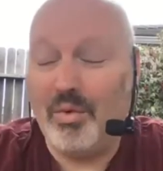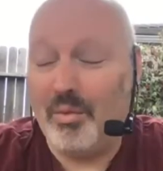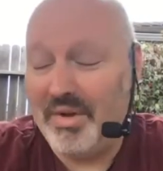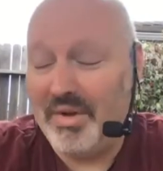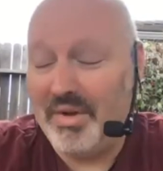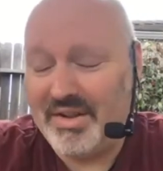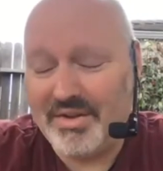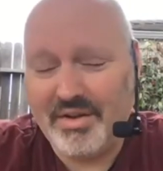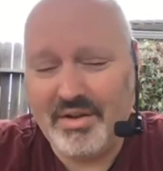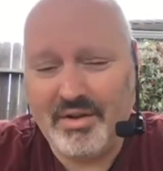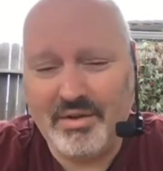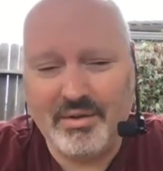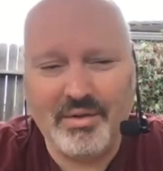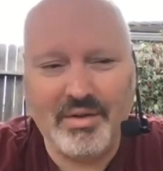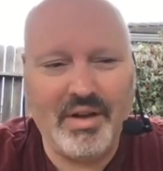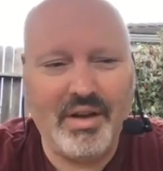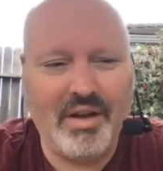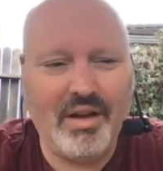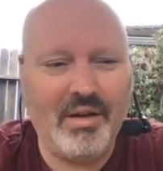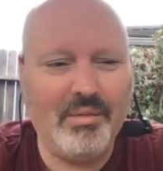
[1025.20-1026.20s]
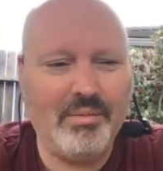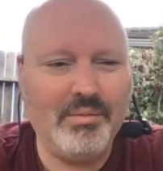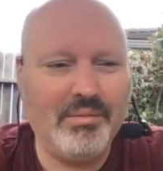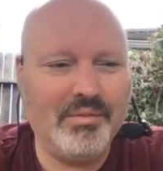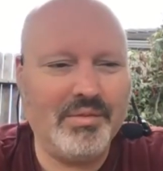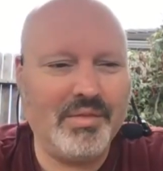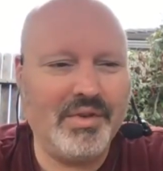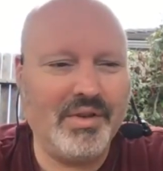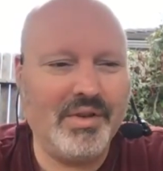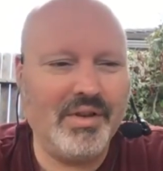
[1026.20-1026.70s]
me too. Um,
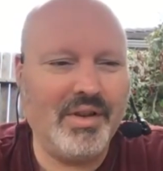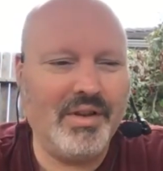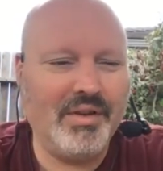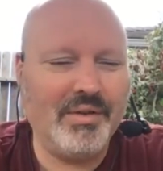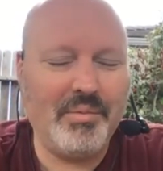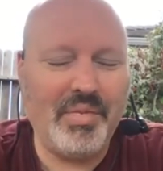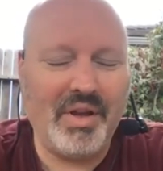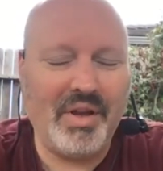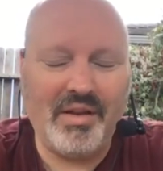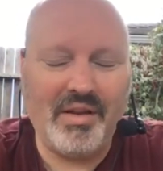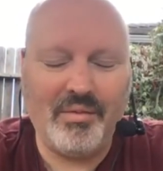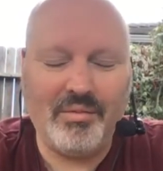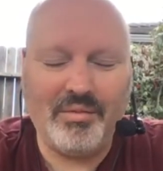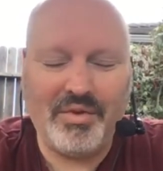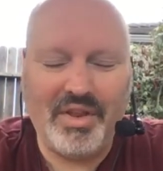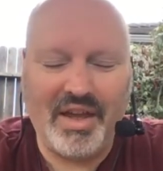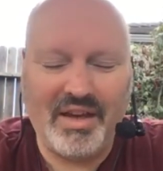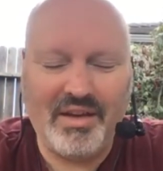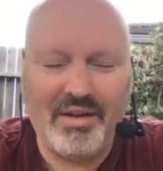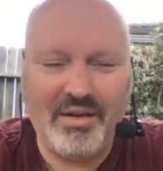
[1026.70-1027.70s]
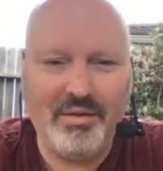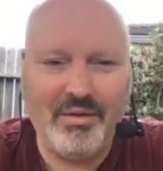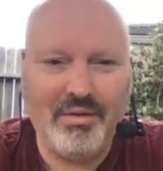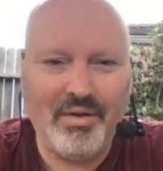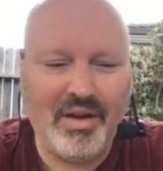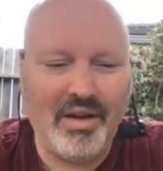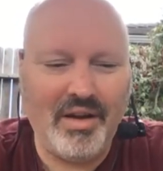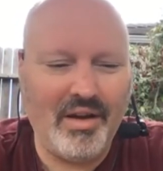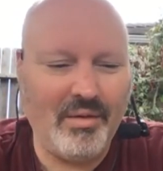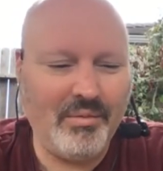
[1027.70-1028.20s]
but thank you
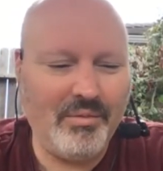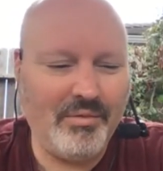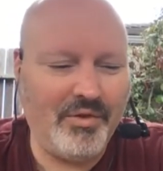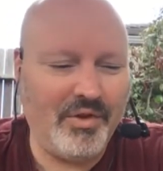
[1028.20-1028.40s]
um,